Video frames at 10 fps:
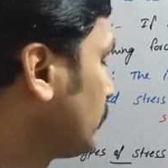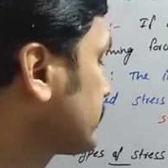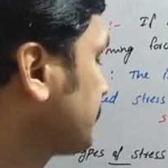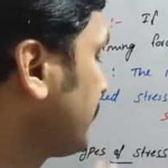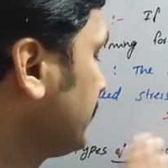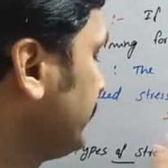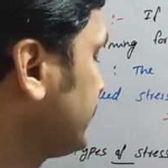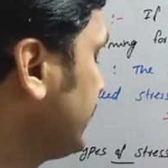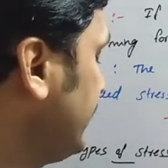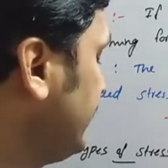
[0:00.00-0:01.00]
force per
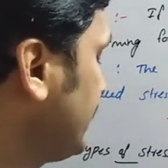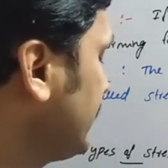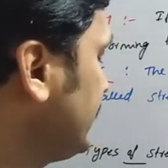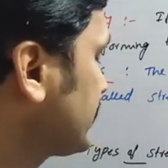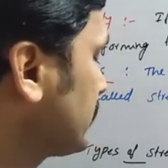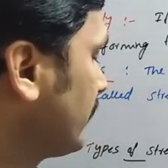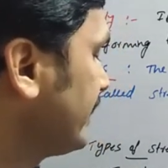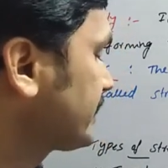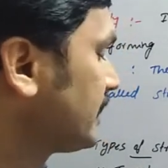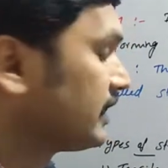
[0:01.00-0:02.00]
unit area is
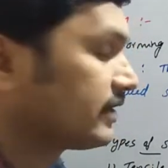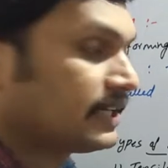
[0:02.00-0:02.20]
known as